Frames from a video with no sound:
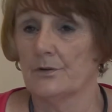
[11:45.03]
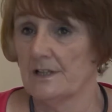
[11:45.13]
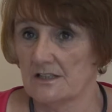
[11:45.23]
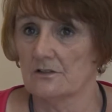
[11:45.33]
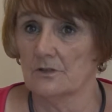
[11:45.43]

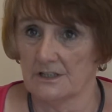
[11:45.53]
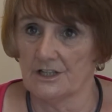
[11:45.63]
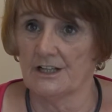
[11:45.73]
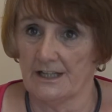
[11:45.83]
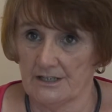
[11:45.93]
preschool
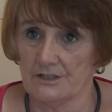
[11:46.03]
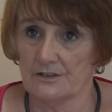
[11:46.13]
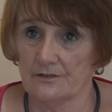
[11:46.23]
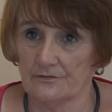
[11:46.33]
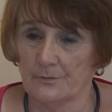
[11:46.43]

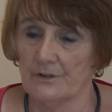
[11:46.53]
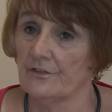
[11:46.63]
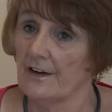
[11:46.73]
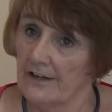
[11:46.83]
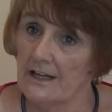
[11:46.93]
education from a
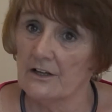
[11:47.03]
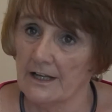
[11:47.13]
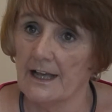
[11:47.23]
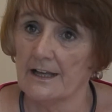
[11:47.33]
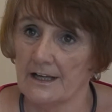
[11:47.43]
very
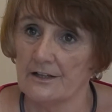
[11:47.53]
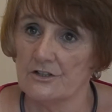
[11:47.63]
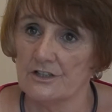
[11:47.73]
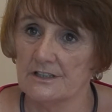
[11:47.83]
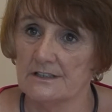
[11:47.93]
early age.